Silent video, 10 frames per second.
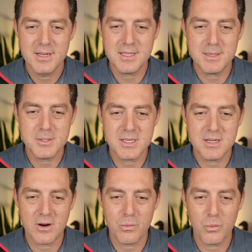
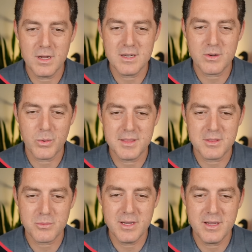DeepSeek R one, Qwen
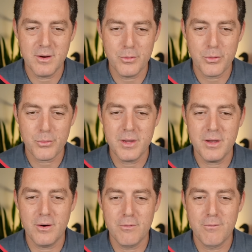three, O three,
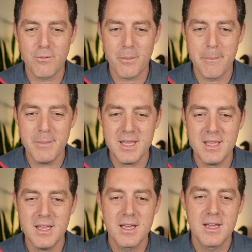O four Mini,